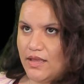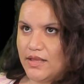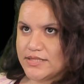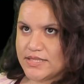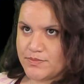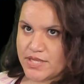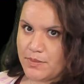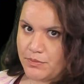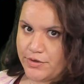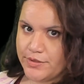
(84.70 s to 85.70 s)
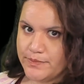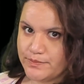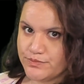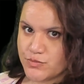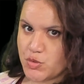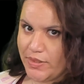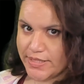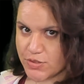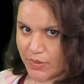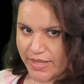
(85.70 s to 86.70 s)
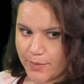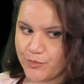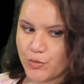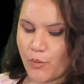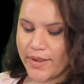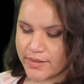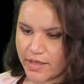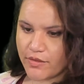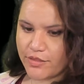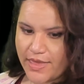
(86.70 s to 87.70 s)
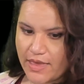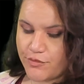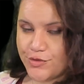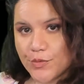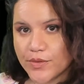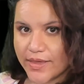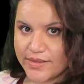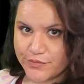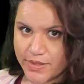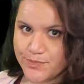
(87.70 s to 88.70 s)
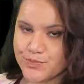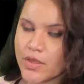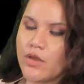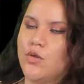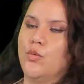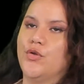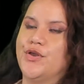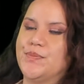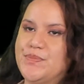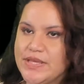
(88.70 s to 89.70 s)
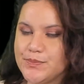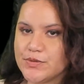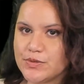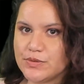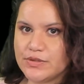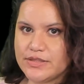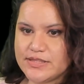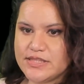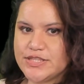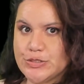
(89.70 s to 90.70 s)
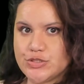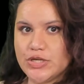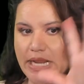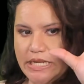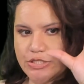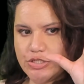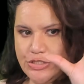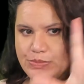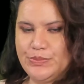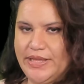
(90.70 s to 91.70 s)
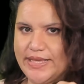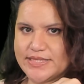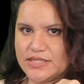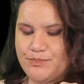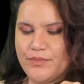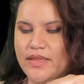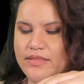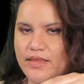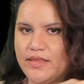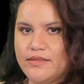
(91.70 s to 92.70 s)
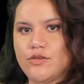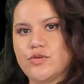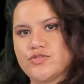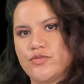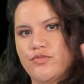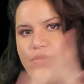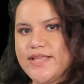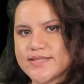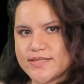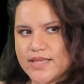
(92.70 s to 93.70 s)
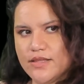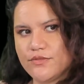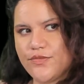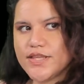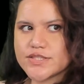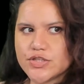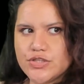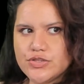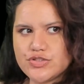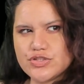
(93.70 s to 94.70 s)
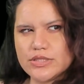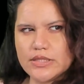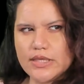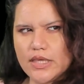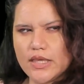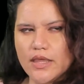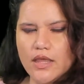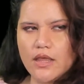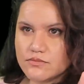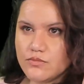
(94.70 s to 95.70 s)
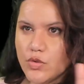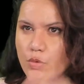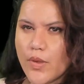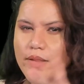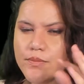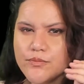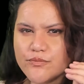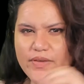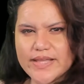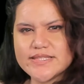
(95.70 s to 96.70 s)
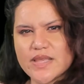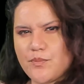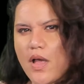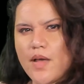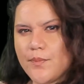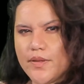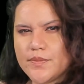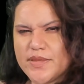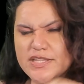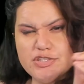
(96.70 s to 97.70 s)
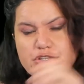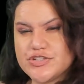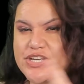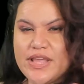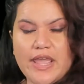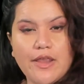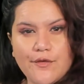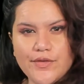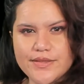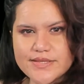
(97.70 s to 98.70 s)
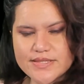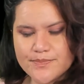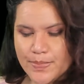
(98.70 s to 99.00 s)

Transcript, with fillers: September twenty twenty. Right now, they have a yokai event where people need to start at a certain place, and then they go to fates. And fates are usually random fights that pop up in certain areas.